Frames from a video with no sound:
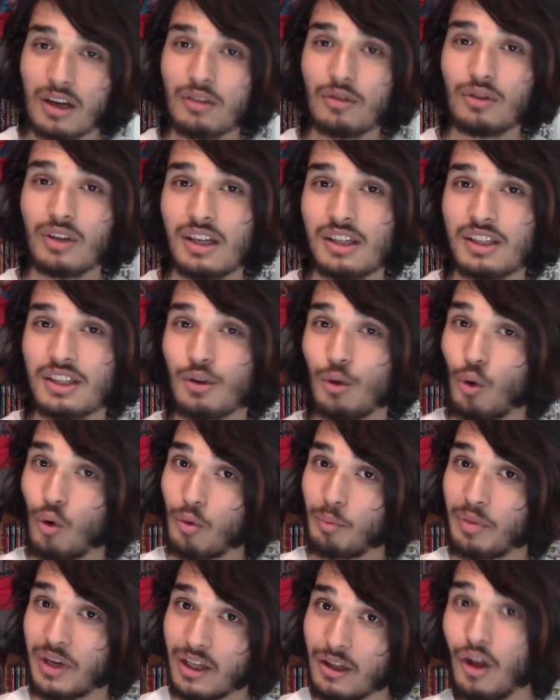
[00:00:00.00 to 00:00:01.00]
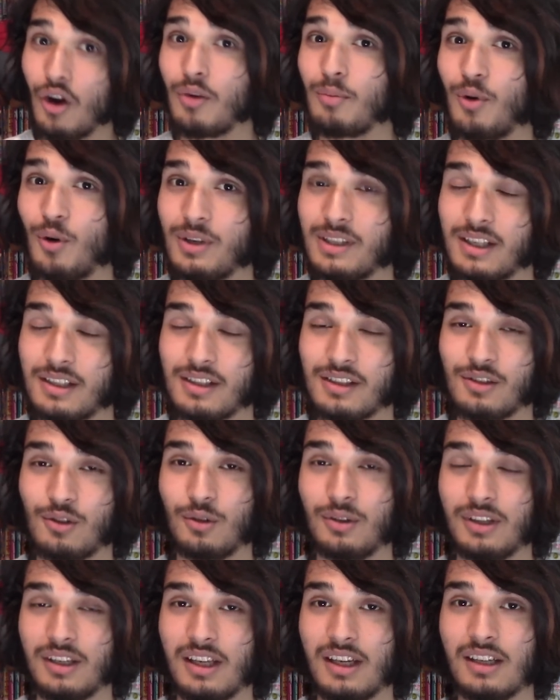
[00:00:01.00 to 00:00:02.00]
no Danshi, or Pillow Boys as it's
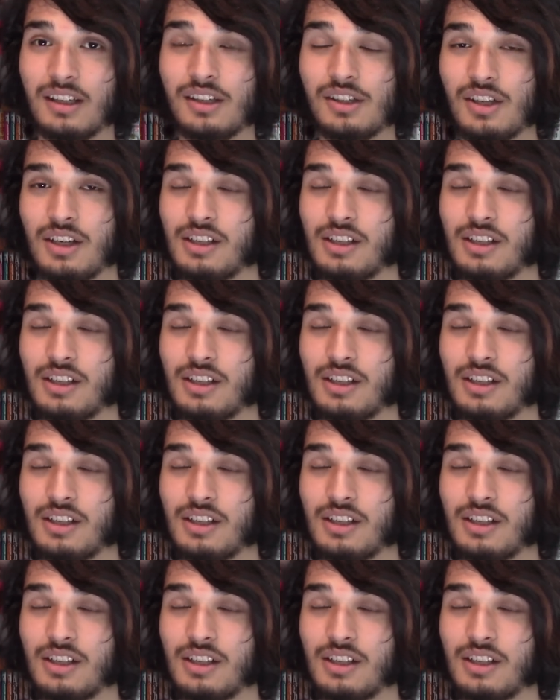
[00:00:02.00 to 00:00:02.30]
called in English,